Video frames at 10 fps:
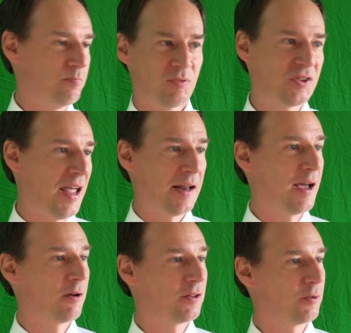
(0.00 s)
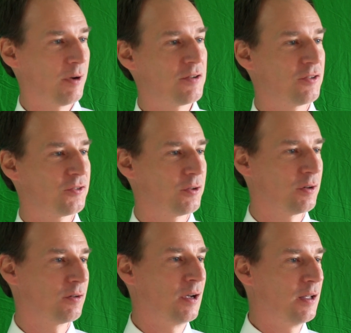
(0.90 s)
scan out at the
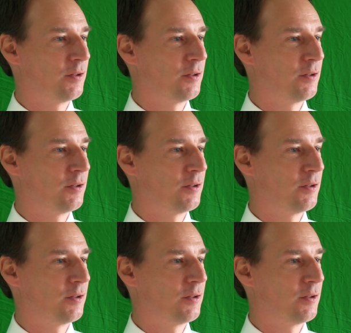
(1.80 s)
register,